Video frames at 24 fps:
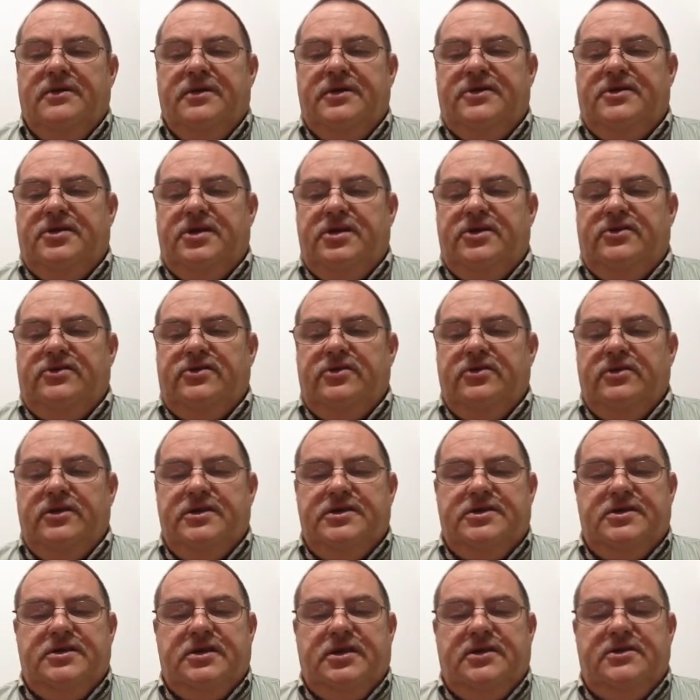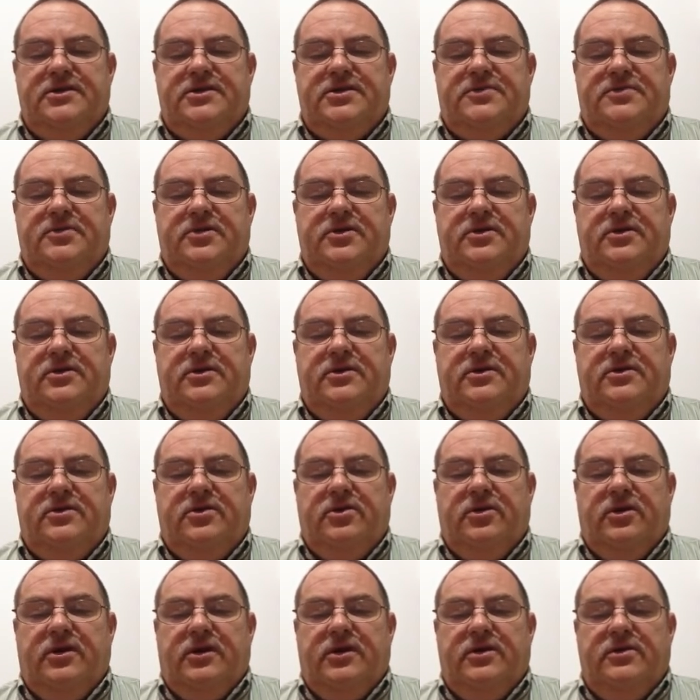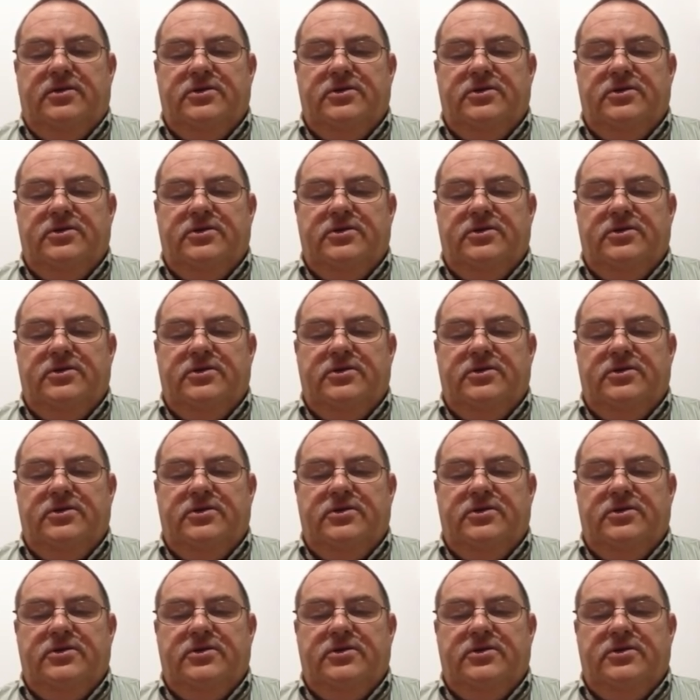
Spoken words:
The teacher is the undisputed authority